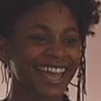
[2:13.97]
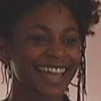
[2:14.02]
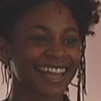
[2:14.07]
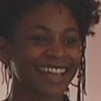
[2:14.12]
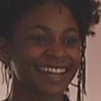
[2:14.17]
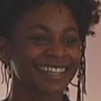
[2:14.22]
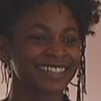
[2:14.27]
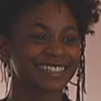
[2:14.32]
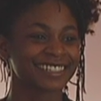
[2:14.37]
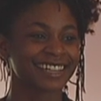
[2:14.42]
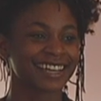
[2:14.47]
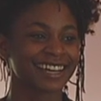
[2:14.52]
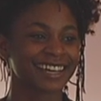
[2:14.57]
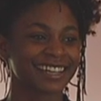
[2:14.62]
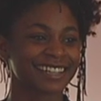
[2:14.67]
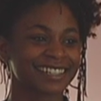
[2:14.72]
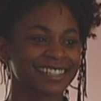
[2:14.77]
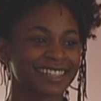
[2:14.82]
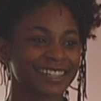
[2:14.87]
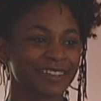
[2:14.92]
and
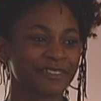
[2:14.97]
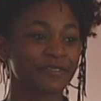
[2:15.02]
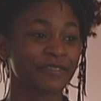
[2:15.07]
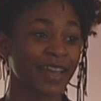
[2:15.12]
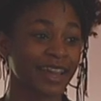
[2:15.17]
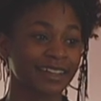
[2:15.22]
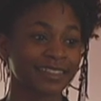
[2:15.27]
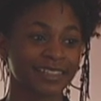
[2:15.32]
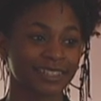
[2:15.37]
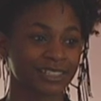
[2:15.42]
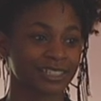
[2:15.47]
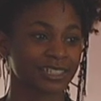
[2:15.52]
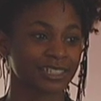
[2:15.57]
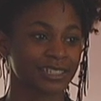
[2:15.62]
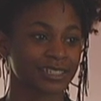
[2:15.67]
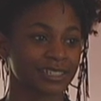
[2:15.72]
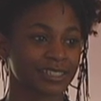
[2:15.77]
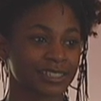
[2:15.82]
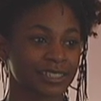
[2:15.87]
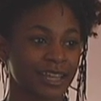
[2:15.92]
uh, the fact that
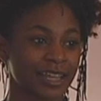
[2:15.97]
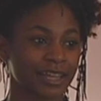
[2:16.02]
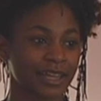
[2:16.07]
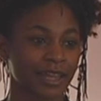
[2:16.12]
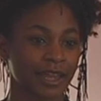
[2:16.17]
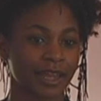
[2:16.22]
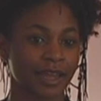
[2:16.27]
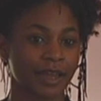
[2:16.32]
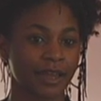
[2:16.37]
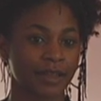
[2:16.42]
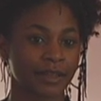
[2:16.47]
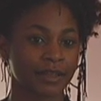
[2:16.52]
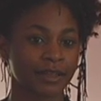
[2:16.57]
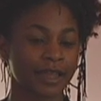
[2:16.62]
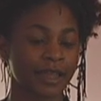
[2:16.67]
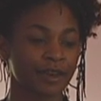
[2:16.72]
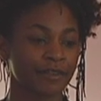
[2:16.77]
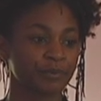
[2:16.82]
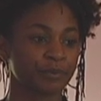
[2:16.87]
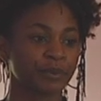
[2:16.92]
she's like
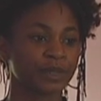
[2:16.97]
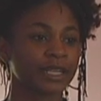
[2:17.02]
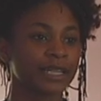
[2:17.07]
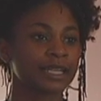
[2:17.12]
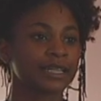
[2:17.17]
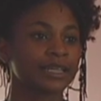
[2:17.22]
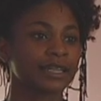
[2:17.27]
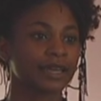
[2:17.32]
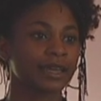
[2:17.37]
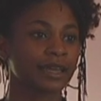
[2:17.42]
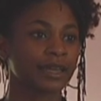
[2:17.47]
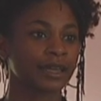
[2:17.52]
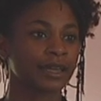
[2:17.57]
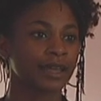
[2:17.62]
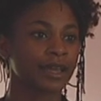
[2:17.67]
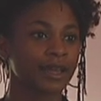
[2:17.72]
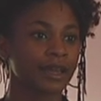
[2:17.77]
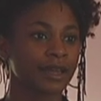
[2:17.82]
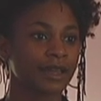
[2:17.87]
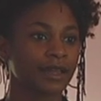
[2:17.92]
kind of blending
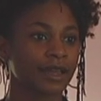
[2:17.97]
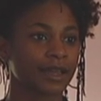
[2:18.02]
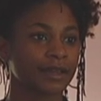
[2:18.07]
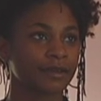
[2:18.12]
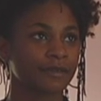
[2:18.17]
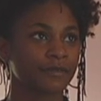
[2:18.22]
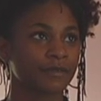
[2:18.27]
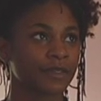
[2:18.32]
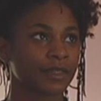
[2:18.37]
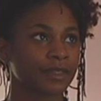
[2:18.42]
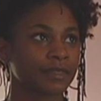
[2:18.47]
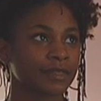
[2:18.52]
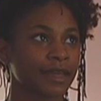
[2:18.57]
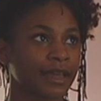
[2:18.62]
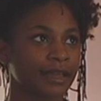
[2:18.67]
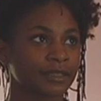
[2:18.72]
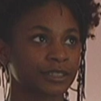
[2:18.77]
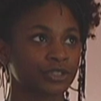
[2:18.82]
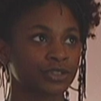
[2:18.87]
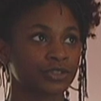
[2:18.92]
kind of
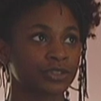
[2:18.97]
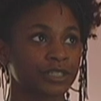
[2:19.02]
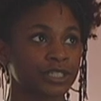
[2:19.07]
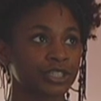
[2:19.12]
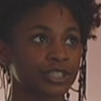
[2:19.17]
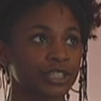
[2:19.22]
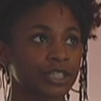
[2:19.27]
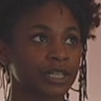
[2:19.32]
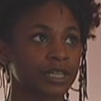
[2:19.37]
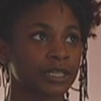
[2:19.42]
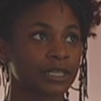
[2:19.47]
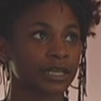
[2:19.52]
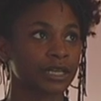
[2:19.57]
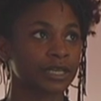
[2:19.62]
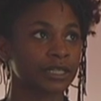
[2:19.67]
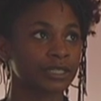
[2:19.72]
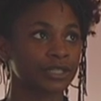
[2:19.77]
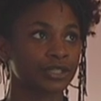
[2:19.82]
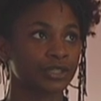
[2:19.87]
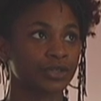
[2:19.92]
that tradition
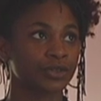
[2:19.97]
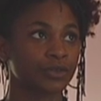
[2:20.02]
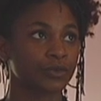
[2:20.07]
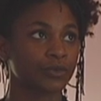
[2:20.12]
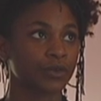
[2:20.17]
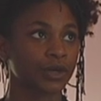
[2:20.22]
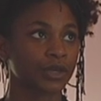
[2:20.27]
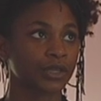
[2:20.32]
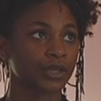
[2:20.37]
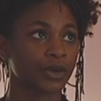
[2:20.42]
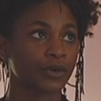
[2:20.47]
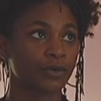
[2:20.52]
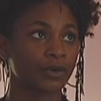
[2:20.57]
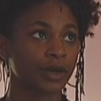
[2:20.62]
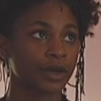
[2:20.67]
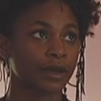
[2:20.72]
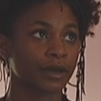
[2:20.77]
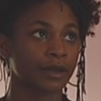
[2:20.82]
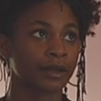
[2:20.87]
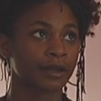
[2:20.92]
into
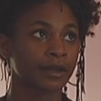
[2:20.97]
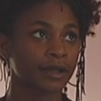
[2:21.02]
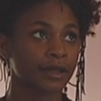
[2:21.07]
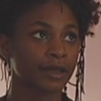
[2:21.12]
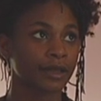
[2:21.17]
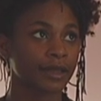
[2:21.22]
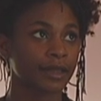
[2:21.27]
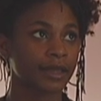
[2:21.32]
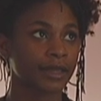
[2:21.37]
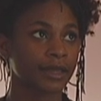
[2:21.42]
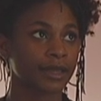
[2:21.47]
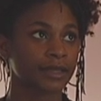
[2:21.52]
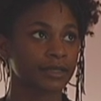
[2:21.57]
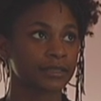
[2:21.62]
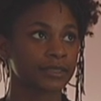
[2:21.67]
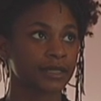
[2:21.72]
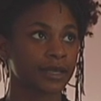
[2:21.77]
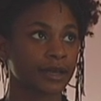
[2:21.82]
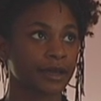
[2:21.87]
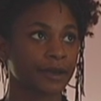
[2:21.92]
yoga
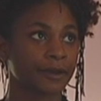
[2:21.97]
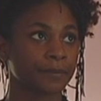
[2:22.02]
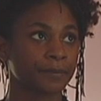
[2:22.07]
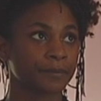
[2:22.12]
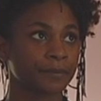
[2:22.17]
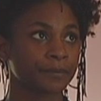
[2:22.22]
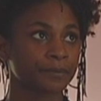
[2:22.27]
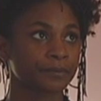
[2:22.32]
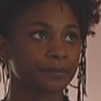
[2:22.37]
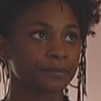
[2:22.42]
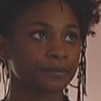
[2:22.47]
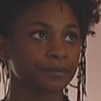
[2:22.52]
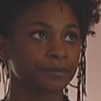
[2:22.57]
and um,